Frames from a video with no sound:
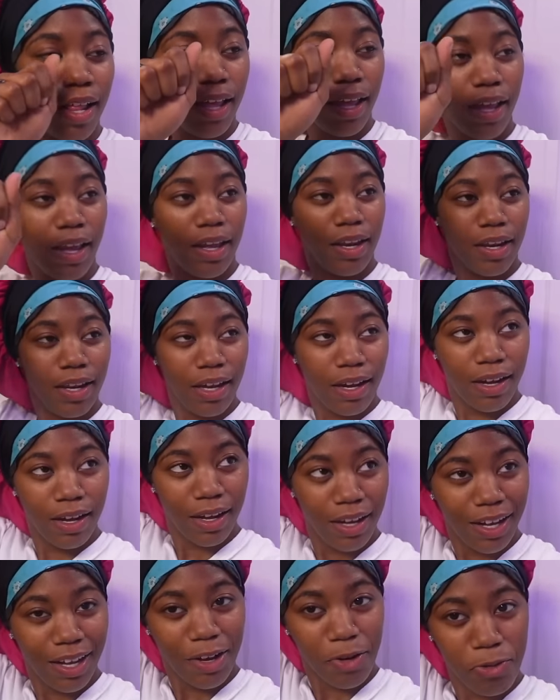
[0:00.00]
In the
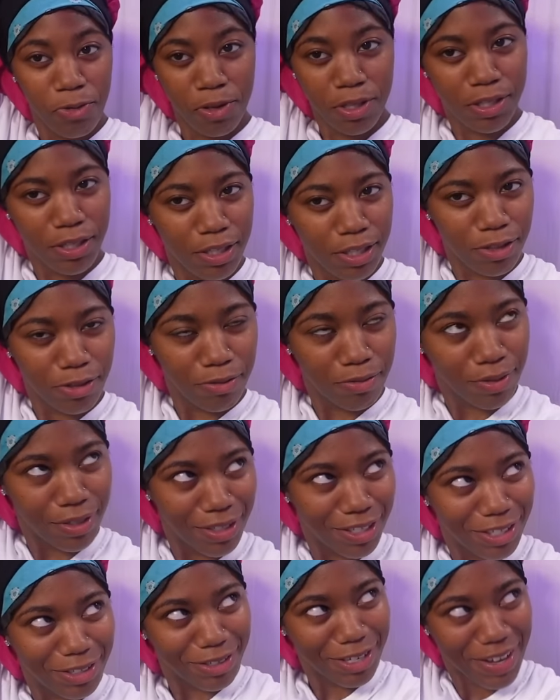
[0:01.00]
cut with the
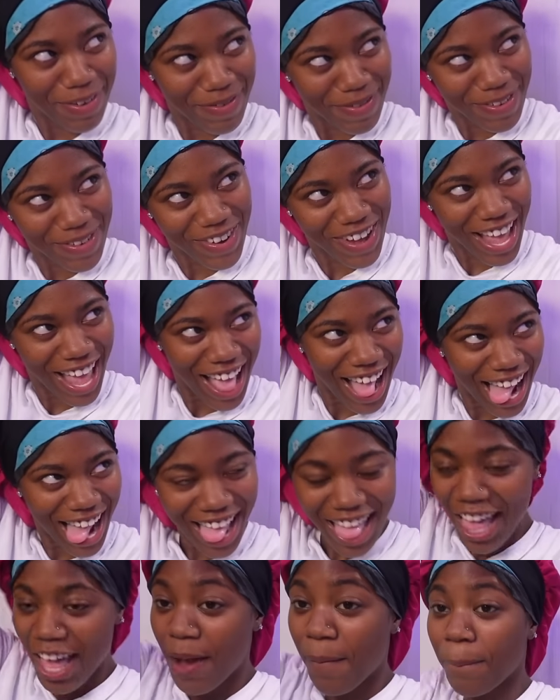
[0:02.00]
twins.
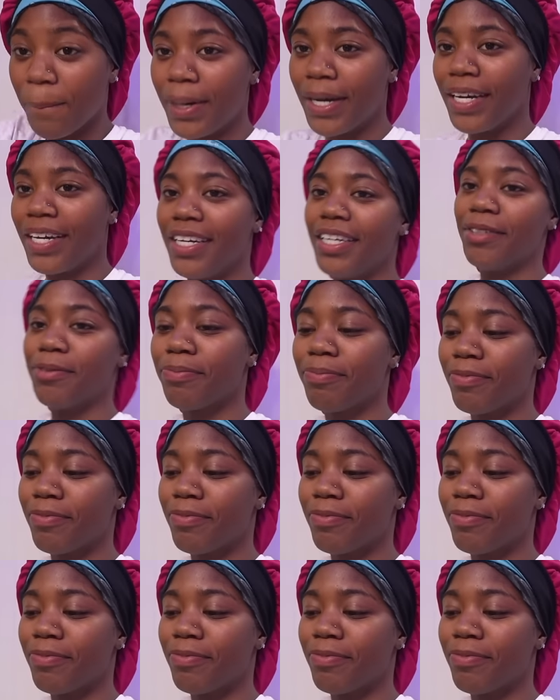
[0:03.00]
But